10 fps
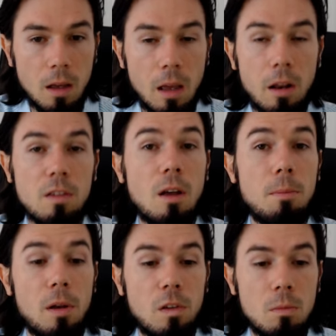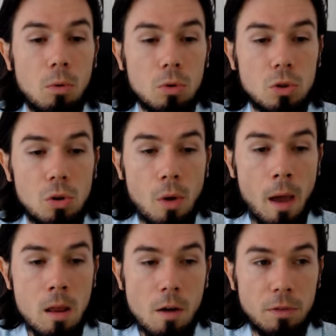it is not possible to do
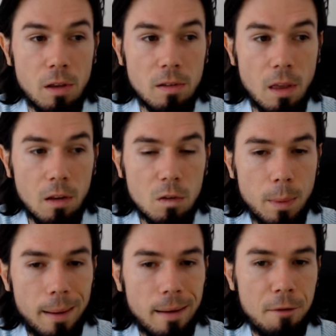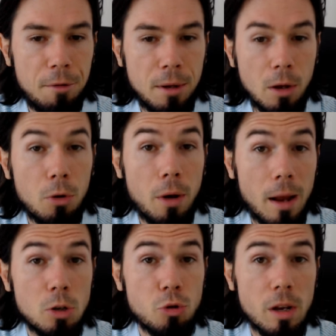any of these things without having a good
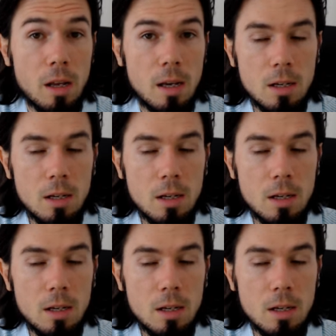entry.